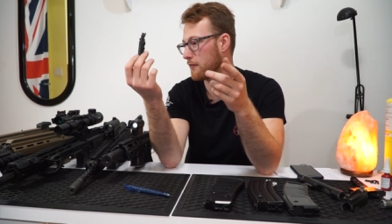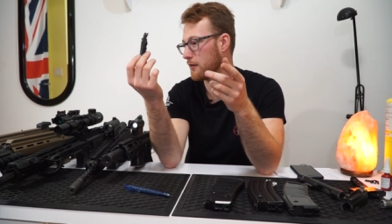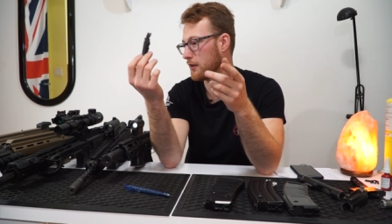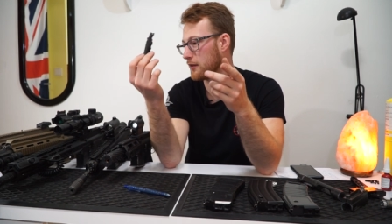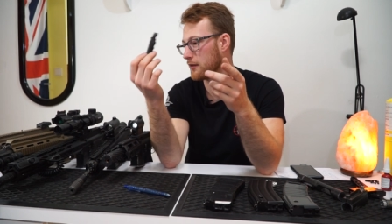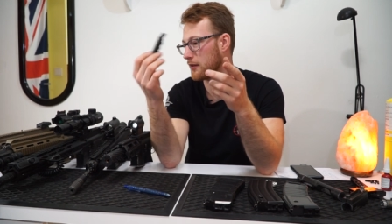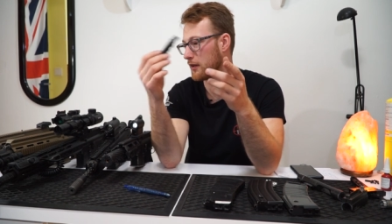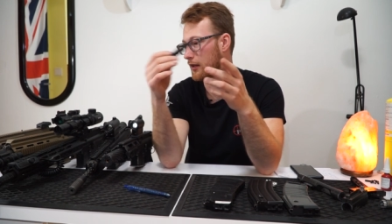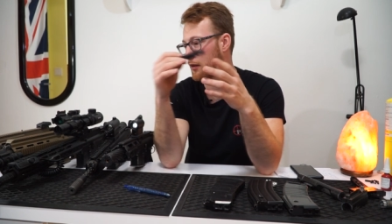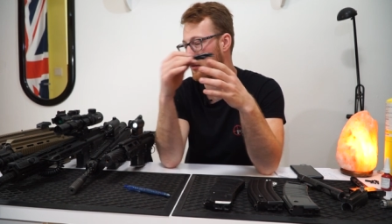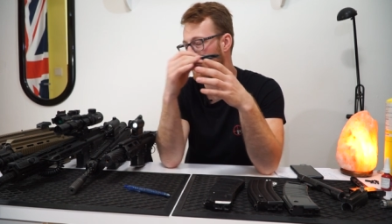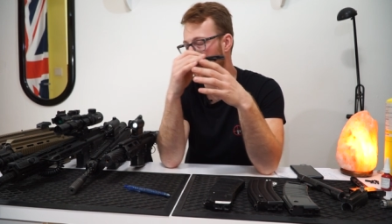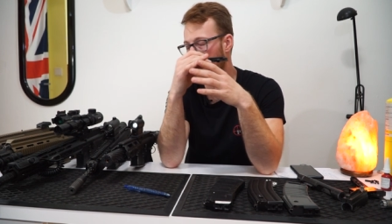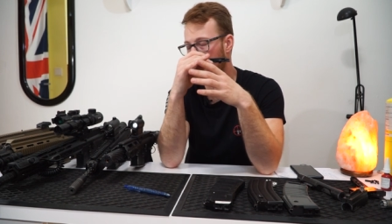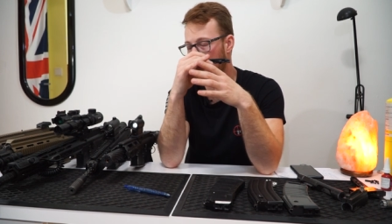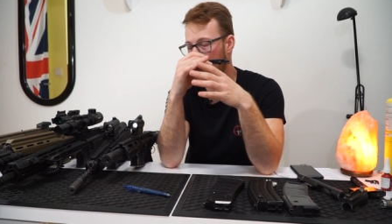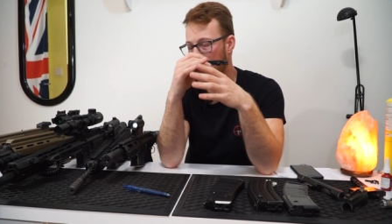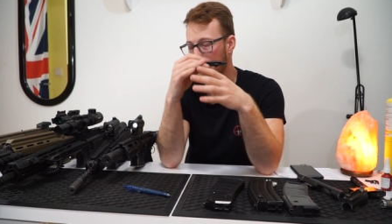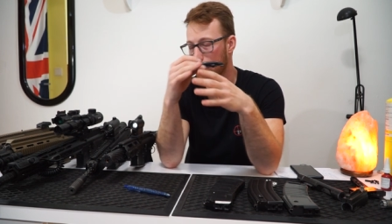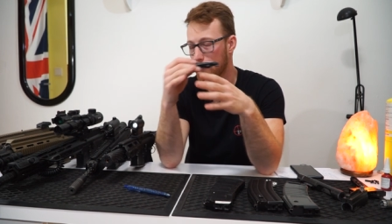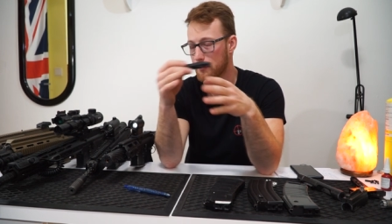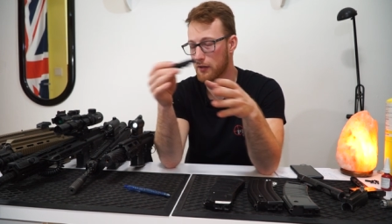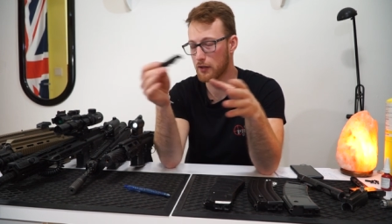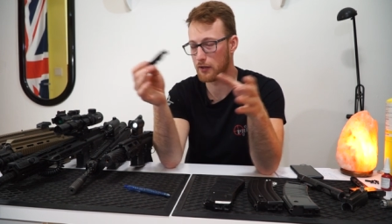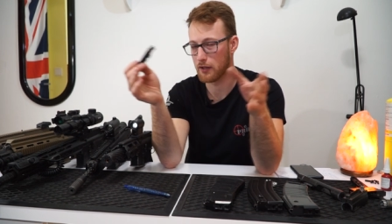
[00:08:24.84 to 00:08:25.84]
We have it in
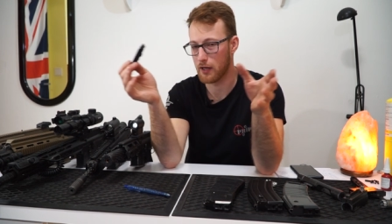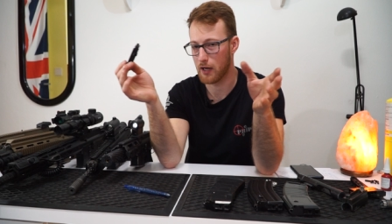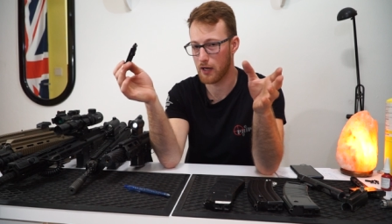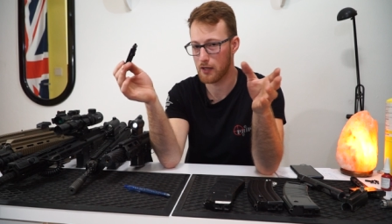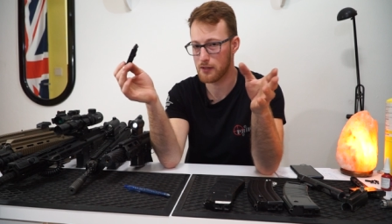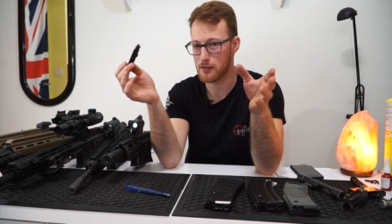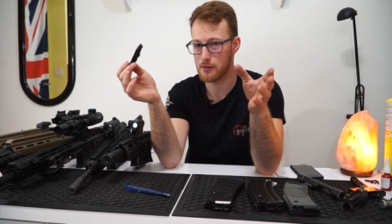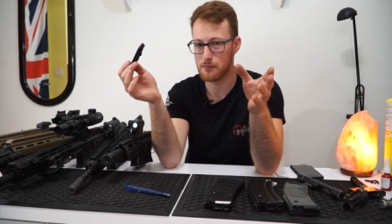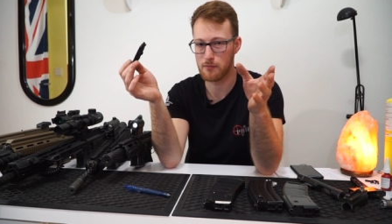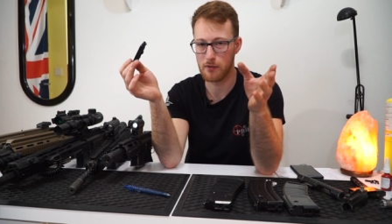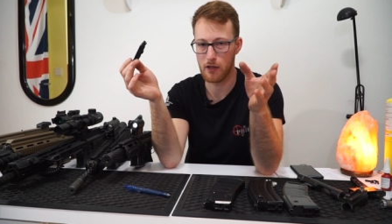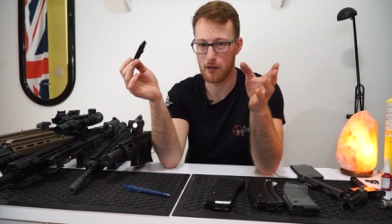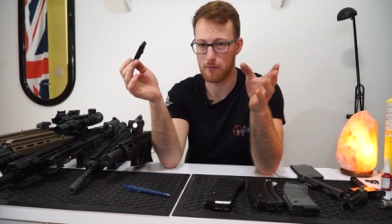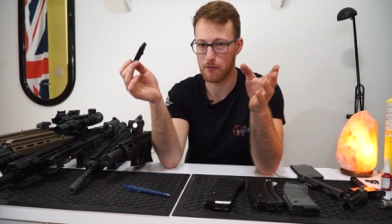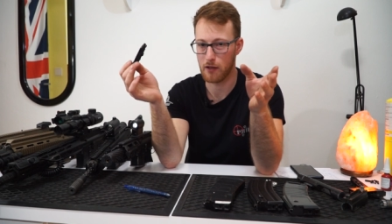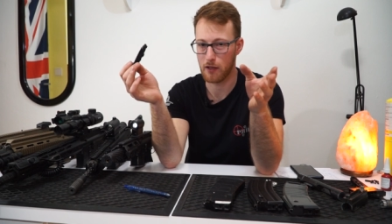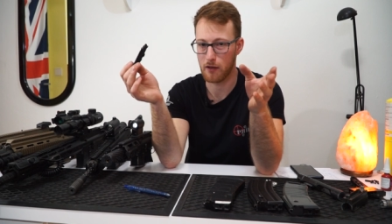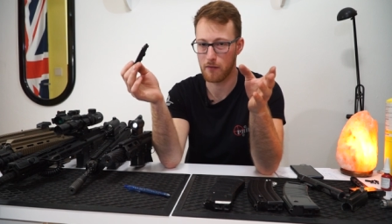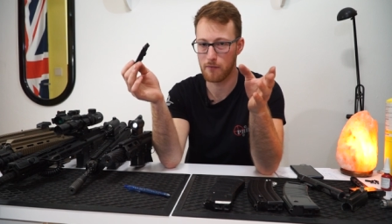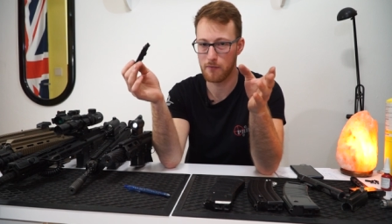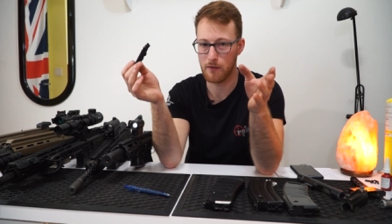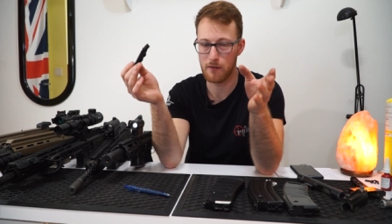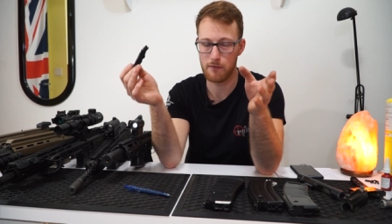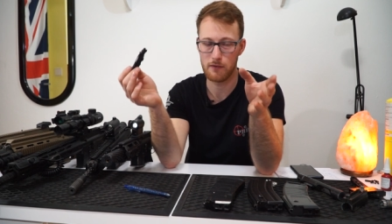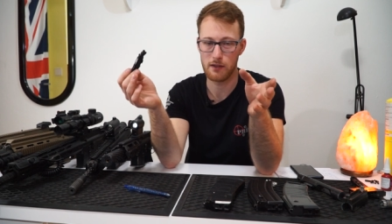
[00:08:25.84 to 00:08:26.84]
all of the guns, we
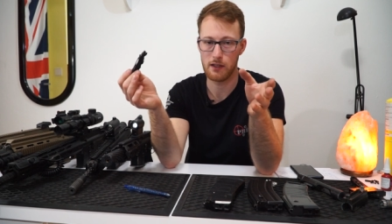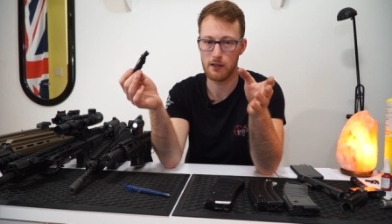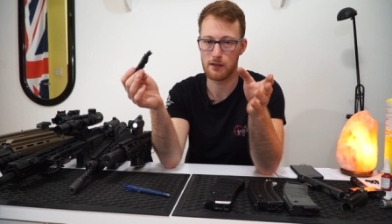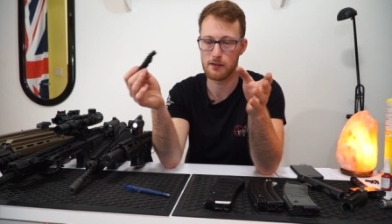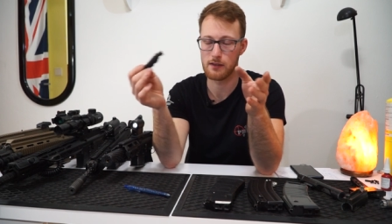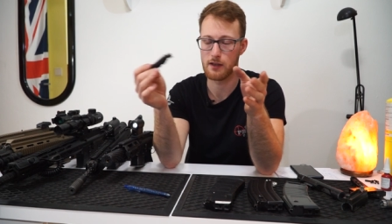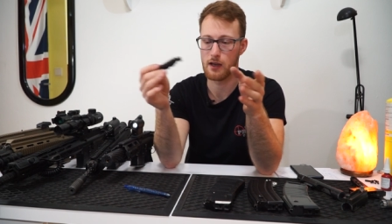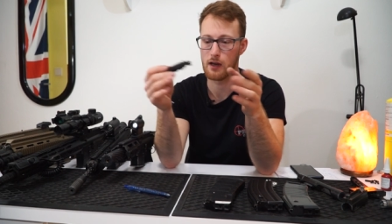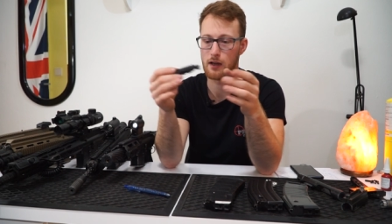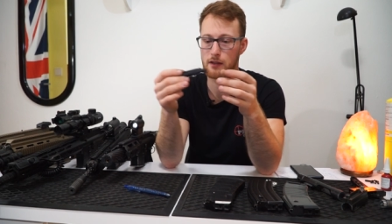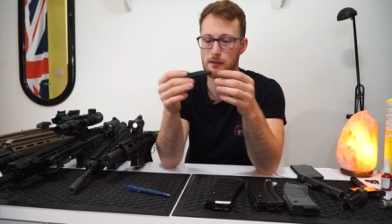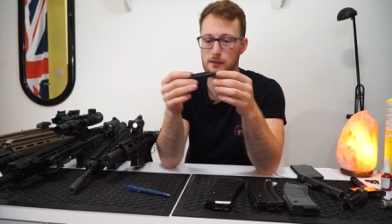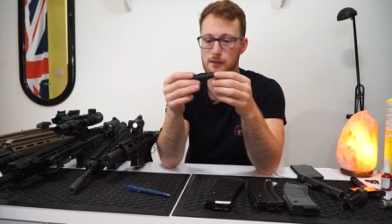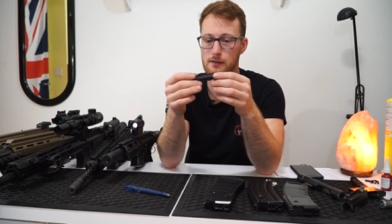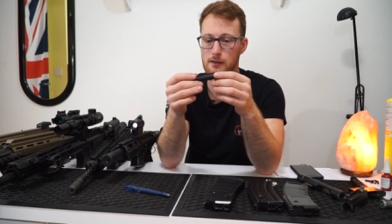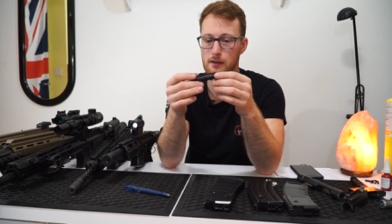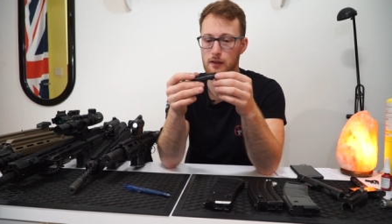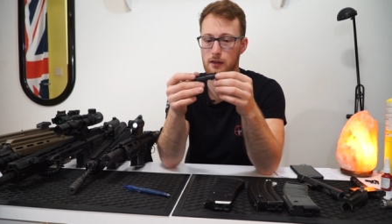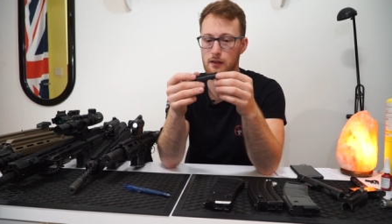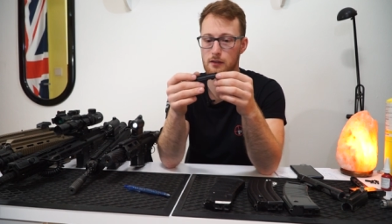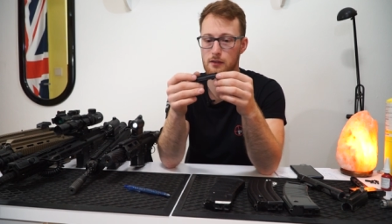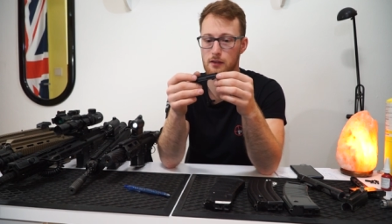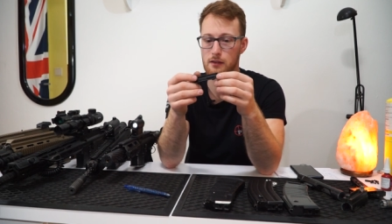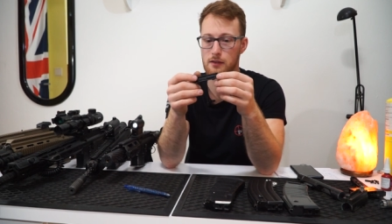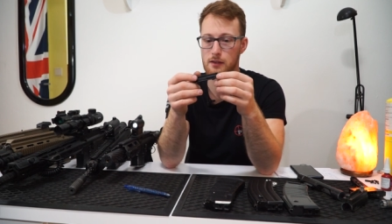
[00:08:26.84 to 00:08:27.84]
have like 15
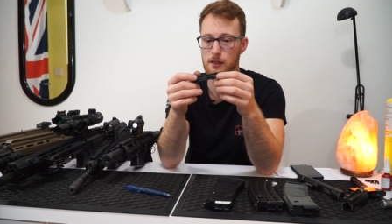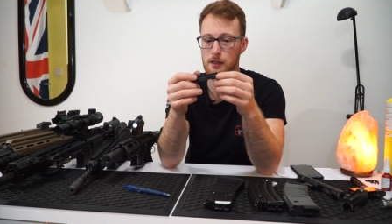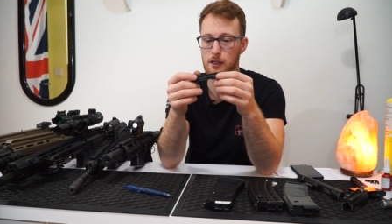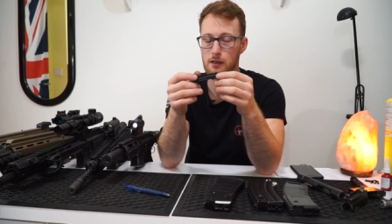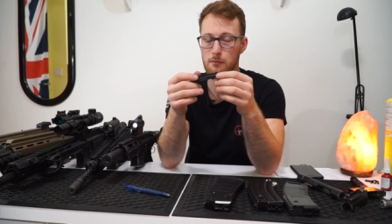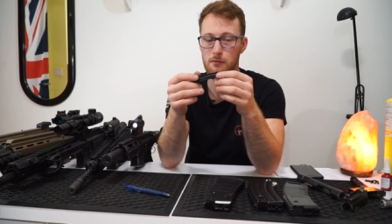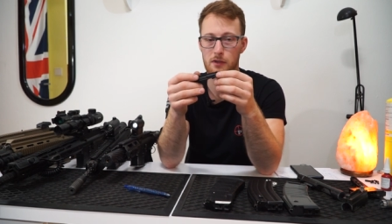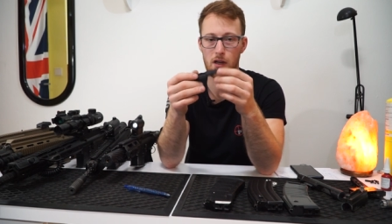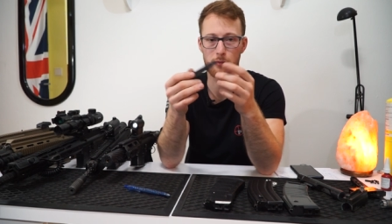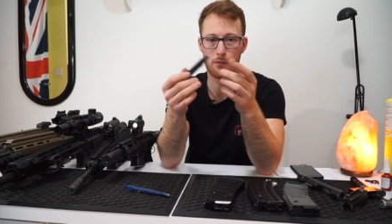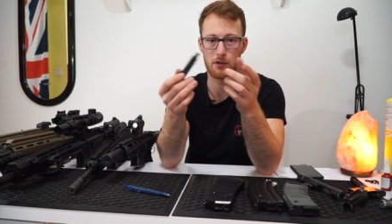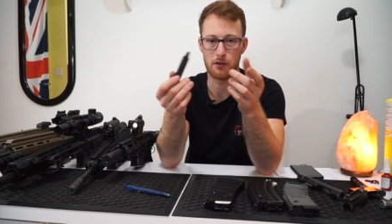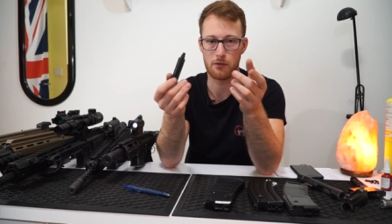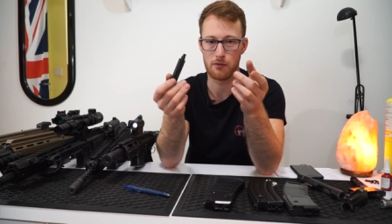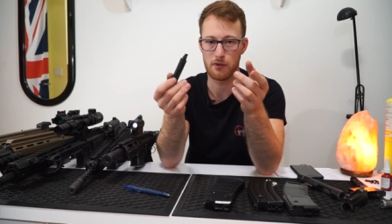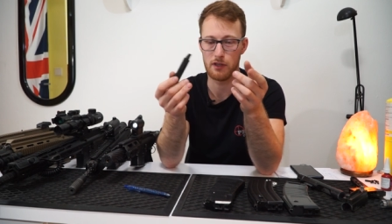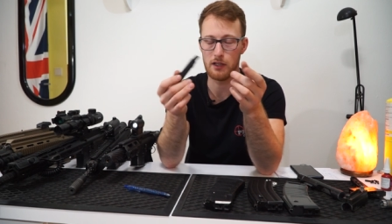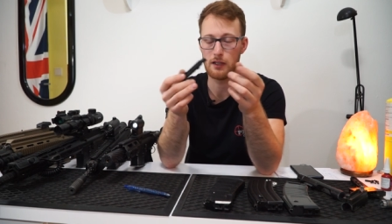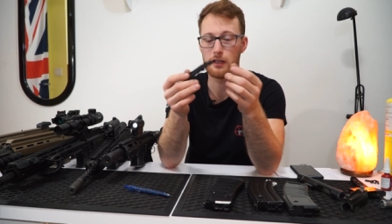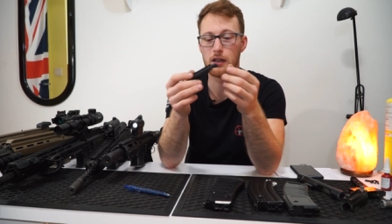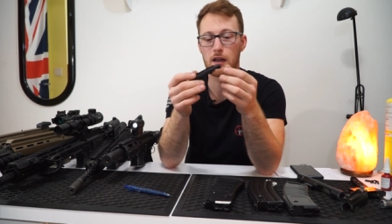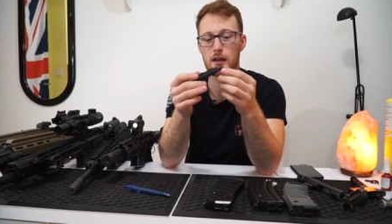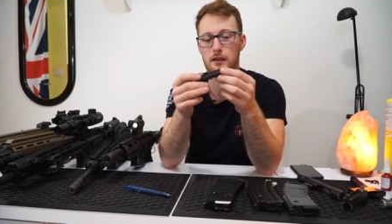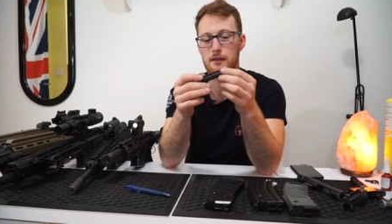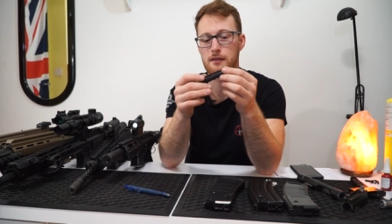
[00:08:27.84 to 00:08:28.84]
guns in the team,
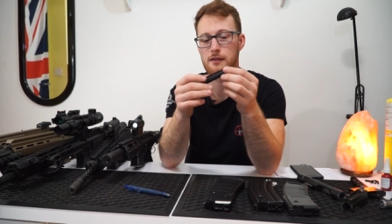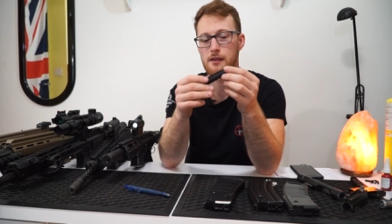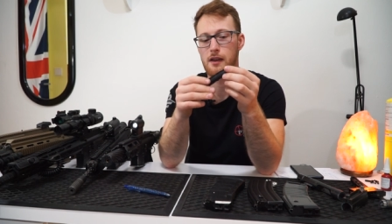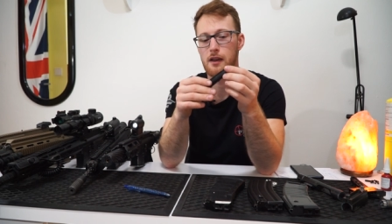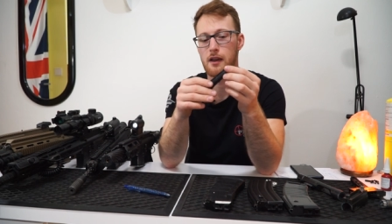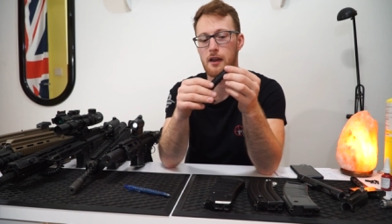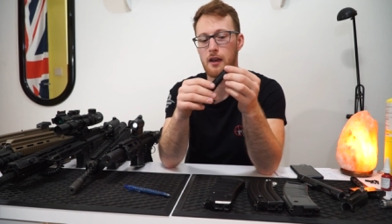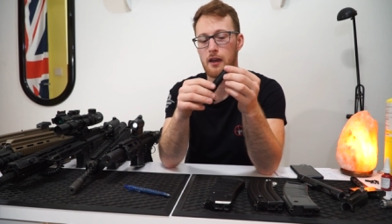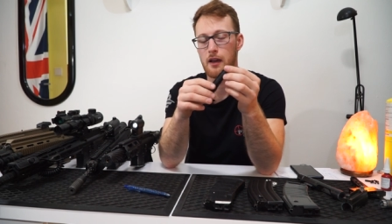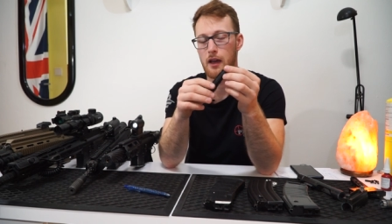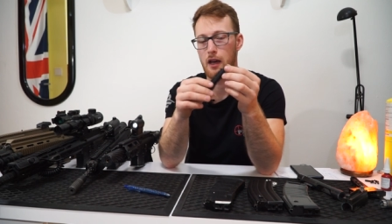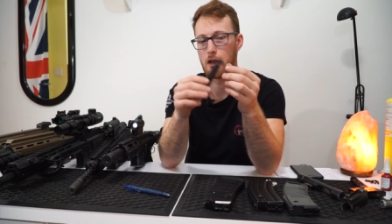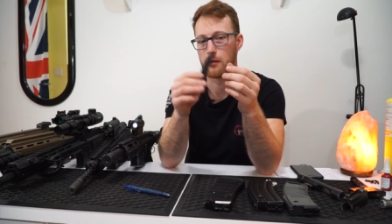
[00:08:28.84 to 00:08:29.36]
WE guns,